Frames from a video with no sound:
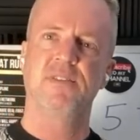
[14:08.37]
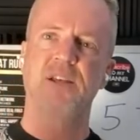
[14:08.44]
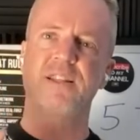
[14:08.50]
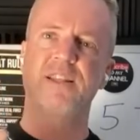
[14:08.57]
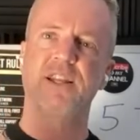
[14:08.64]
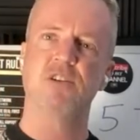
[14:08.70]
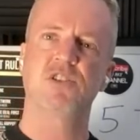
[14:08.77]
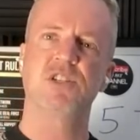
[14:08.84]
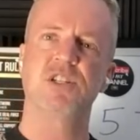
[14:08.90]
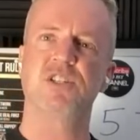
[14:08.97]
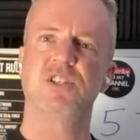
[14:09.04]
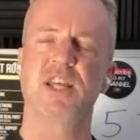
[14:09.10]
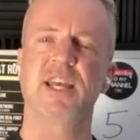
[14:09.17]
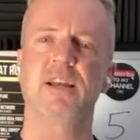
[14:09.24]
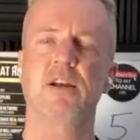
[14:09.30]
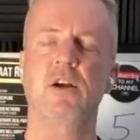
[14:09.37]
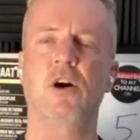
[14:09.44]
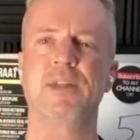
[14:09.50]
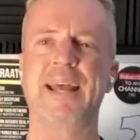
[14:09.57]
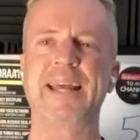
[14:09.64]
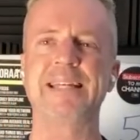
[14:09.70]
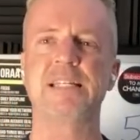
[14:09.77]
that there's this thing
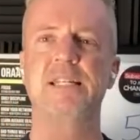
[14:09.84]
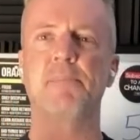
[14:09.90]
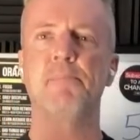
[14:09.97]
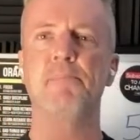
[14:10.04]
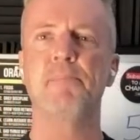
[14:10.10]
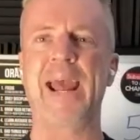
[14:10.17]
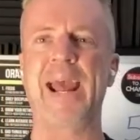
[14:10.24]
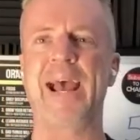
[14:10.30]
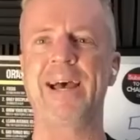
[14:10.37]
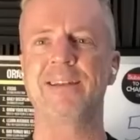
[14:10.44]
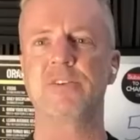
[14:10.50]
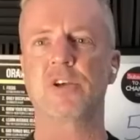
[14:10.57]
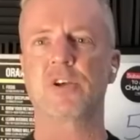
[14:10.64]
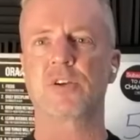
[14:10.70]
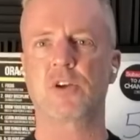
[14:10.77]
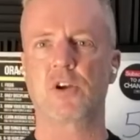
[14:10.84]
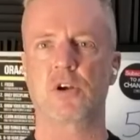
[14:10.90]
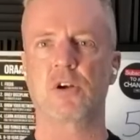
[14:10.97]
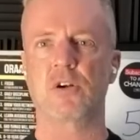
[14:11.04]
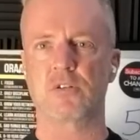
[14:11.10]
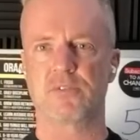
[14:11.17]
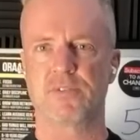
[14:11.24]
called a demand
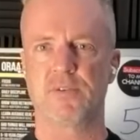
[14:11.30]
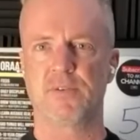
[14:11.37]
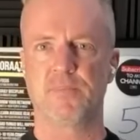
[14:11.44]
curve.